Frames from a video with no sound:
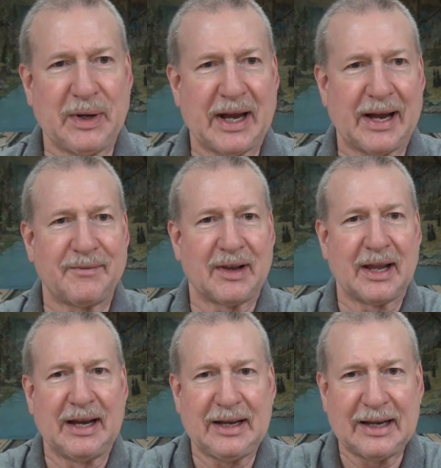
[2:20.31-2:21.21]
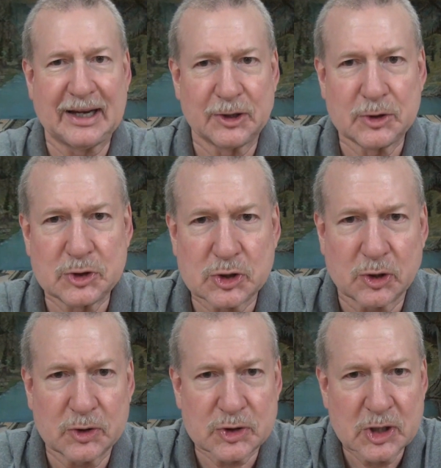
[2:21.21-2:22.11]
We have a lady here in
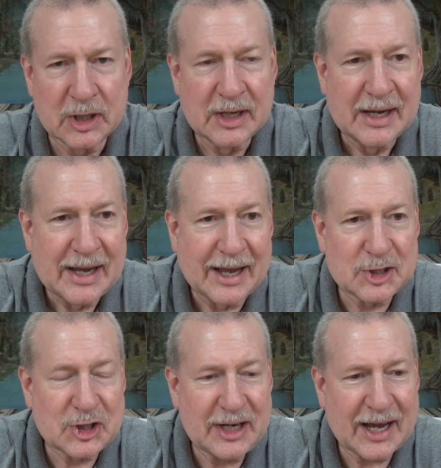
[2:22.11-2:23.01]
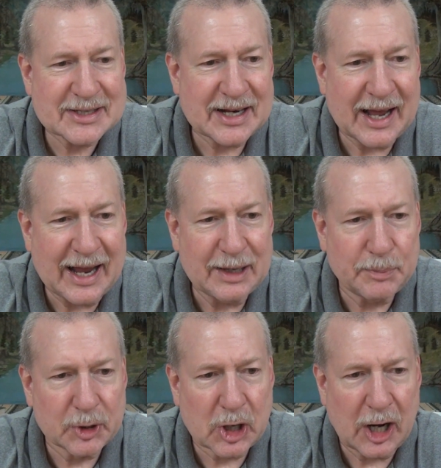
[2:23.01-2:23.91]
church, and she has an
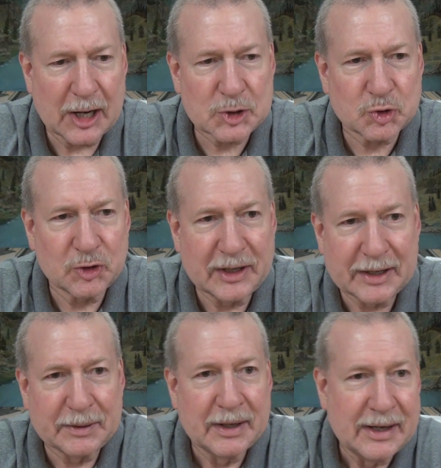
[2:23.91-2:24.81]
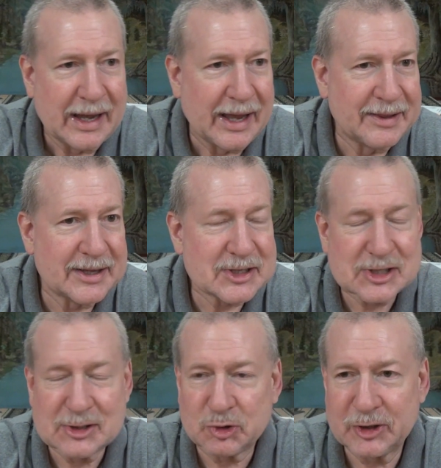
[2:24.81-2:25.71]
apricot tree, and, and
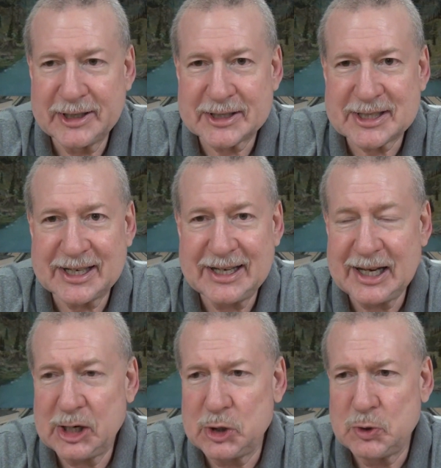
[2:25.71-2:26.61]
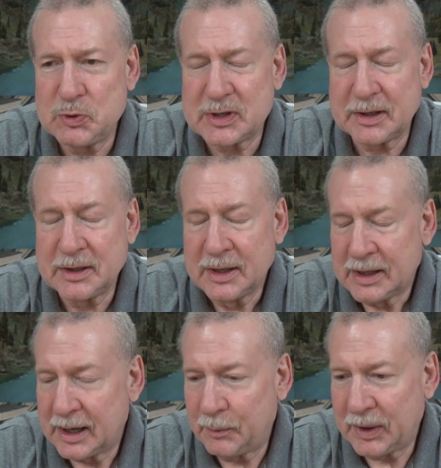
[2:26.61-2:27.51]
this tree is huge. And,
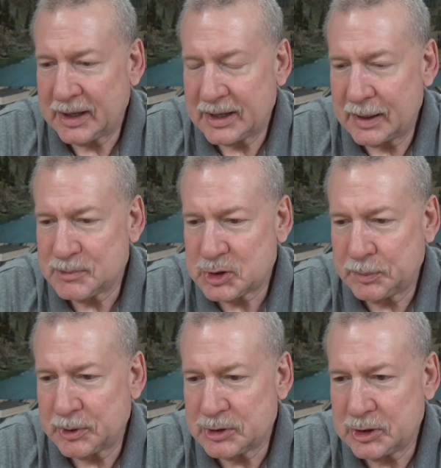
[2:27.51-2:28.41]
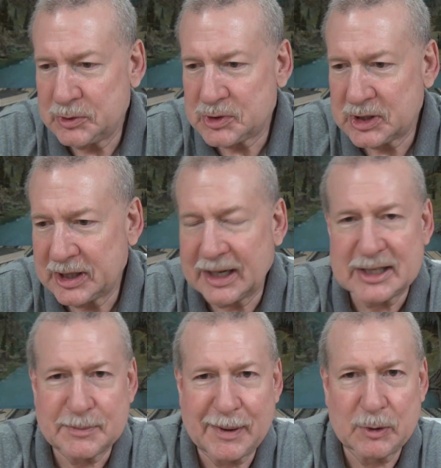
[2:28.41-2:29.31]
and when it comes to producing, at
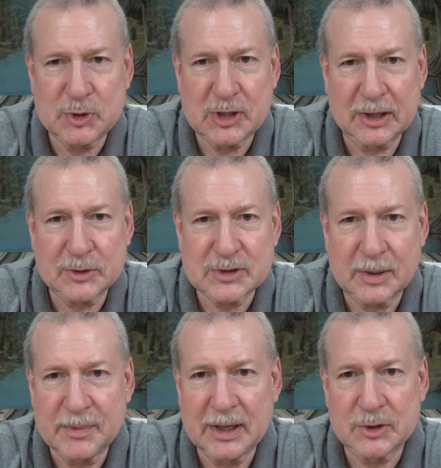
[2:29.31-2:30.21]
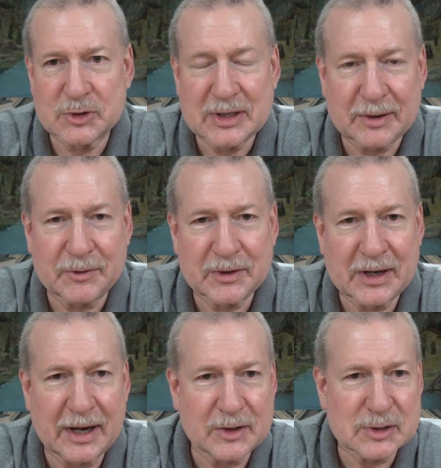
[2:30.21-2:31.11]
least most years, some years are different
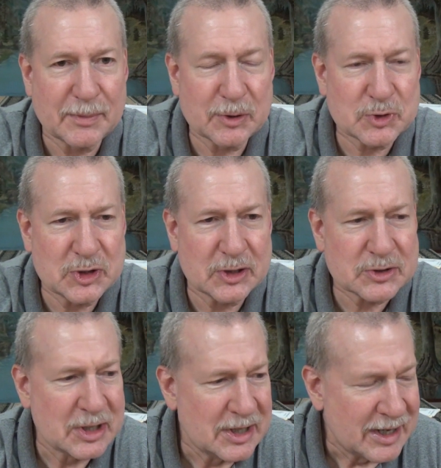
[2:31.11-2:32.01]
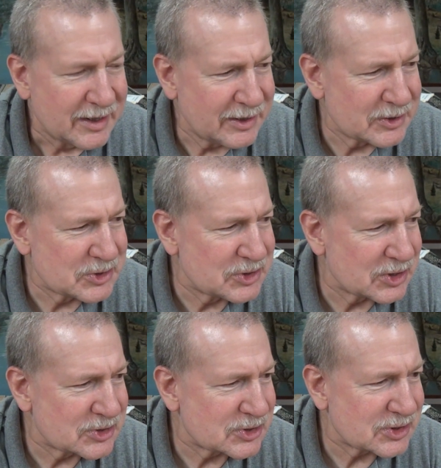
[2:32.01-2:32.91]
than others, most years, there is
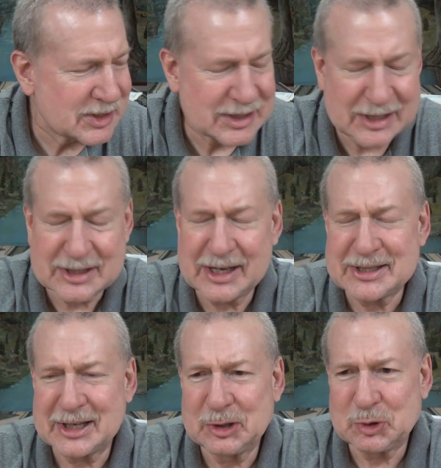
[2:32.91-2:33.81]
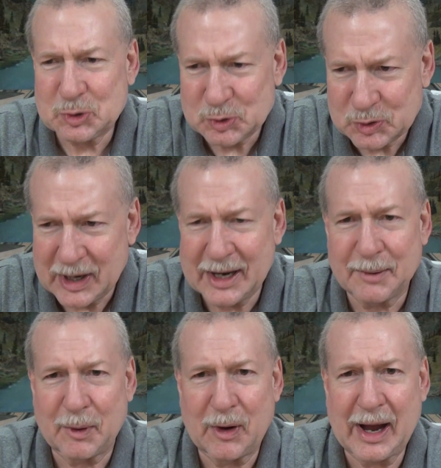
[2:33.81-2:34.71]
just, it, it's
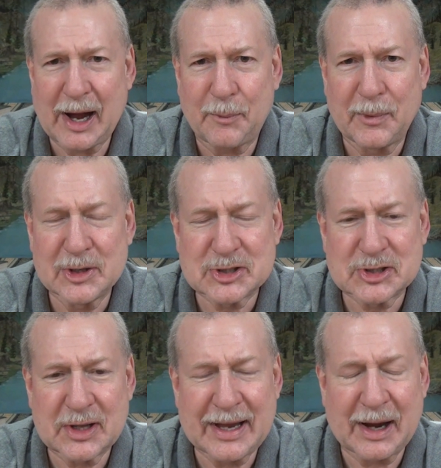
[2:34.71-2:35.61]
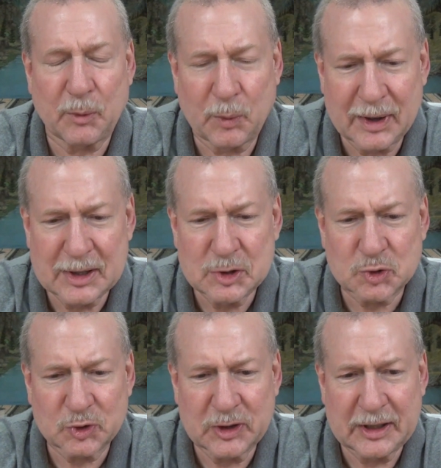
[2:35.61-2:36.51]
incredible how much that one
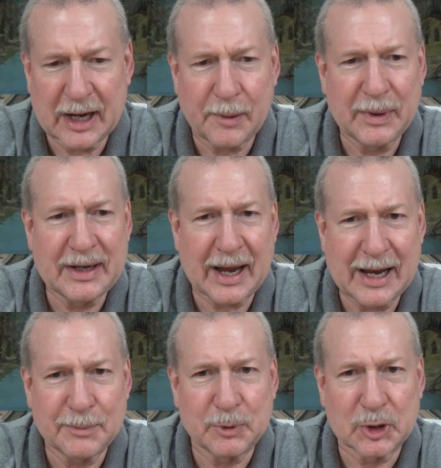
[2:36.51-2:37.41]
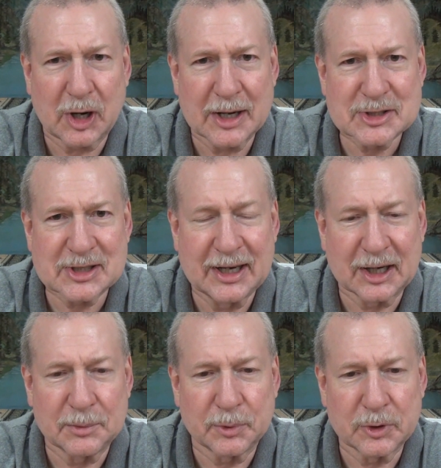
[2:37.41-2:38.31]
tree, how many apricots
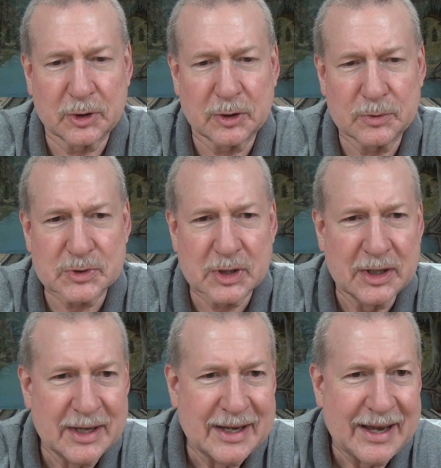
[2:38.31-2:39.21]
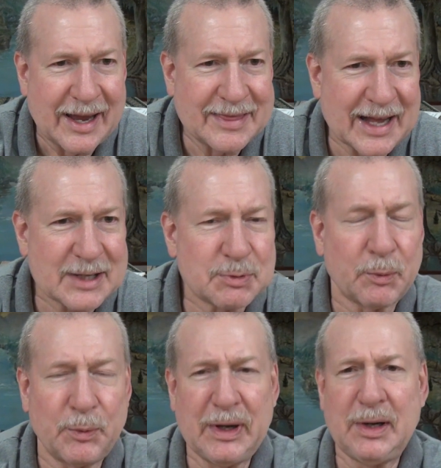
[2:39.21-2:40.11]
it can produce. And that's
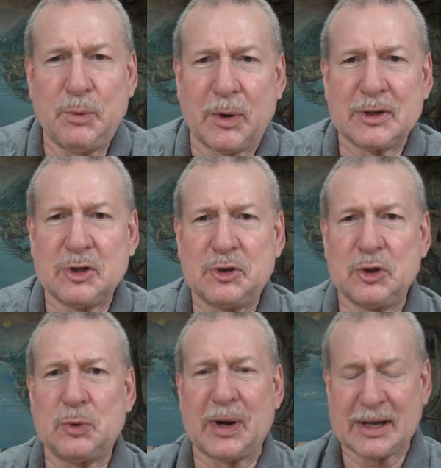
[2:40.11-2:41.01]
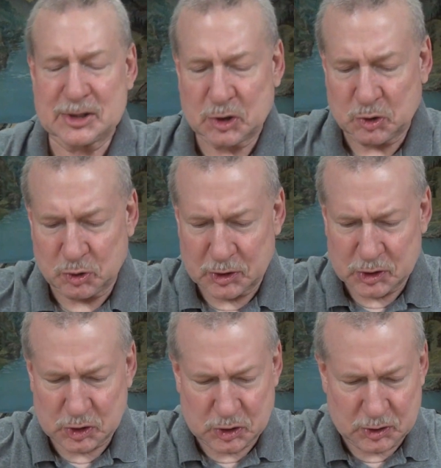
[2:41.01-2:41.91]
what we want to do as
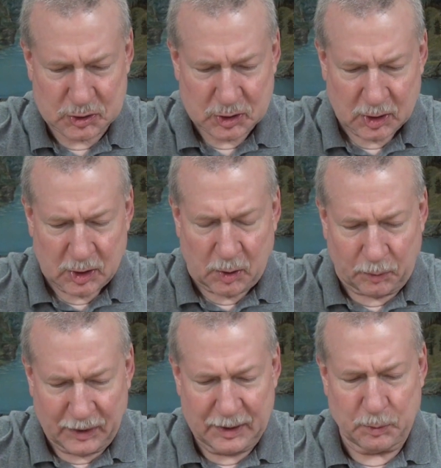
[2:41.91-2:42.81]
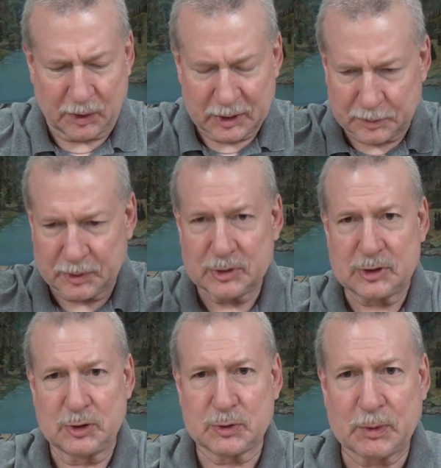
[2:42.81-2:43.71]
Christians. We want to
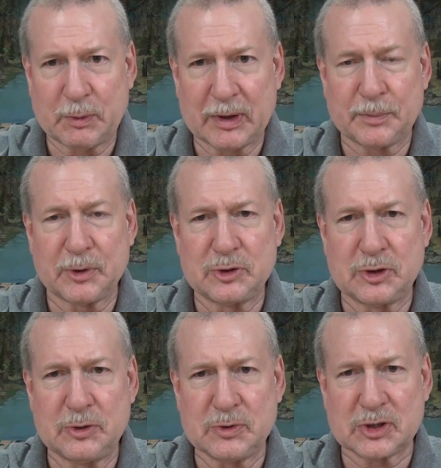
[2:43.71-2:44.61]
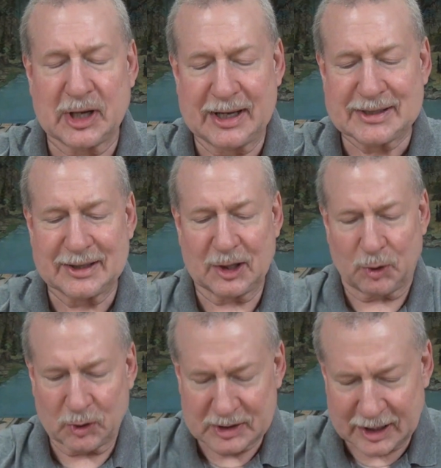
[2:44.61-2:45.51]
produce, we want to produce things, and the
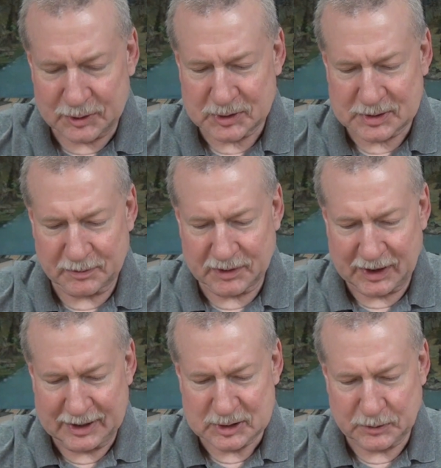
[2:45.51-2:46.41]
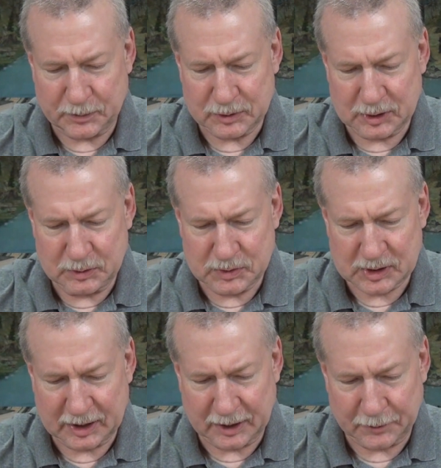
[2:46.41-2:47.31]
Lord tells us some things to
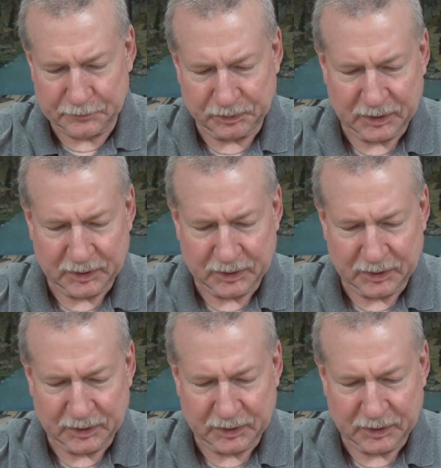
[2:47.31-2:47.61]
produce here.